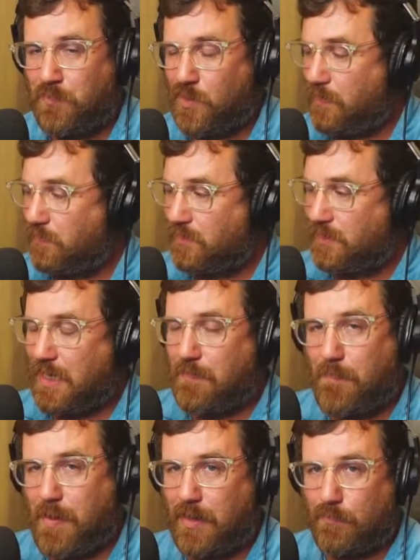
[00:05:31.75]
You have the
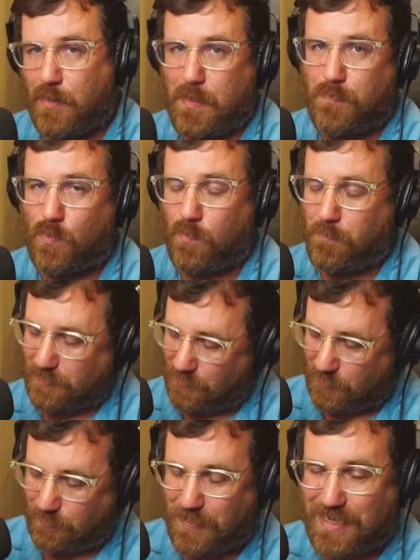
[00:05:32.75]
same amount of people, but
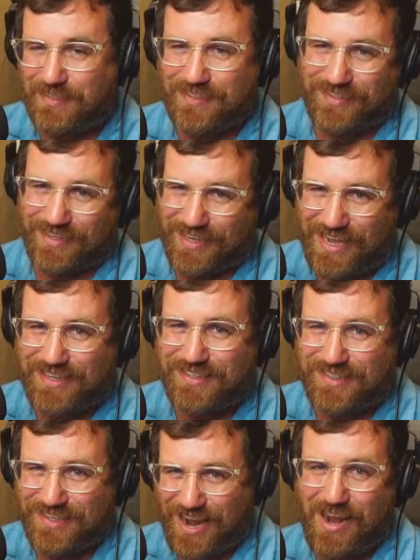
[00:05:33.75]
your space is a lot
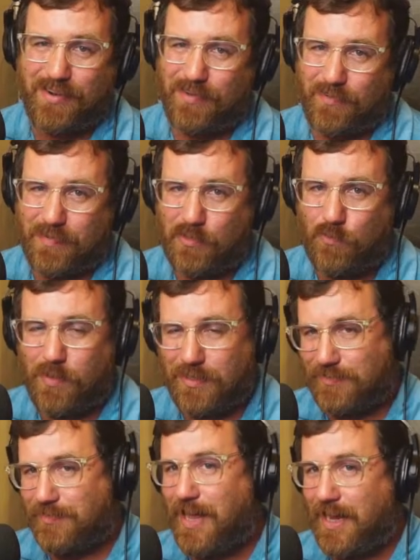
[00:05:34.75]
tighter. That's what
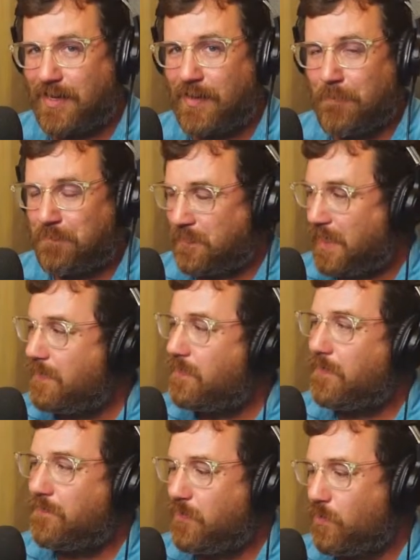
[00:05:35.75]
it's like.
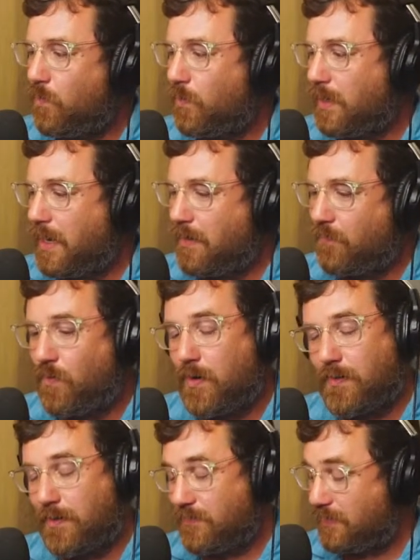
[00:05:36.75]
Even if you were to have
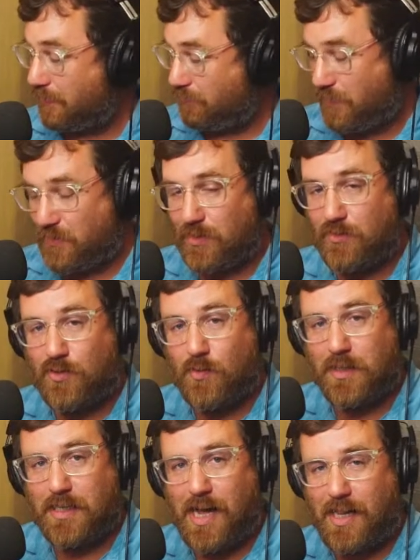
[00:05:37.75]
one, let's say my son's
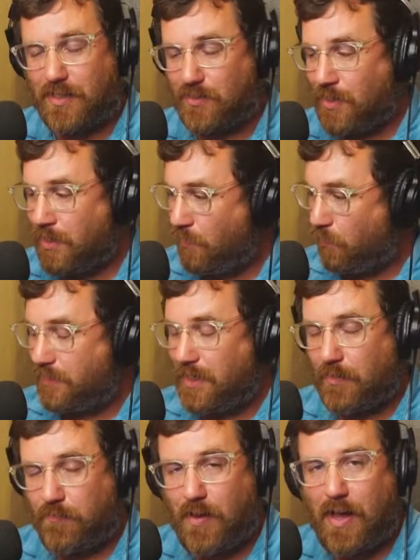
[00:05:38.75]
going to college, we're
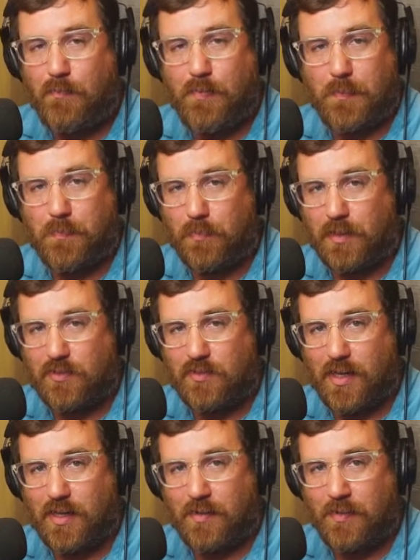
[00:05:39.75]
down to five people, let's
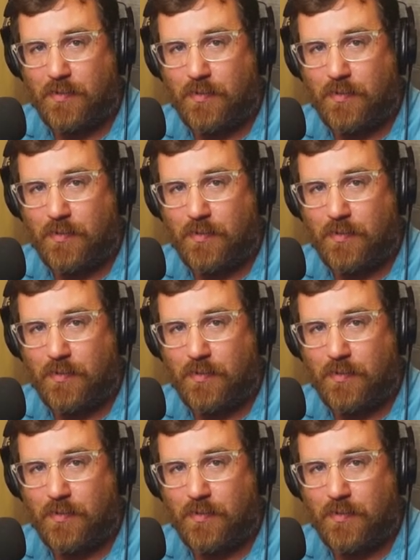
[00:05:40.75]
say.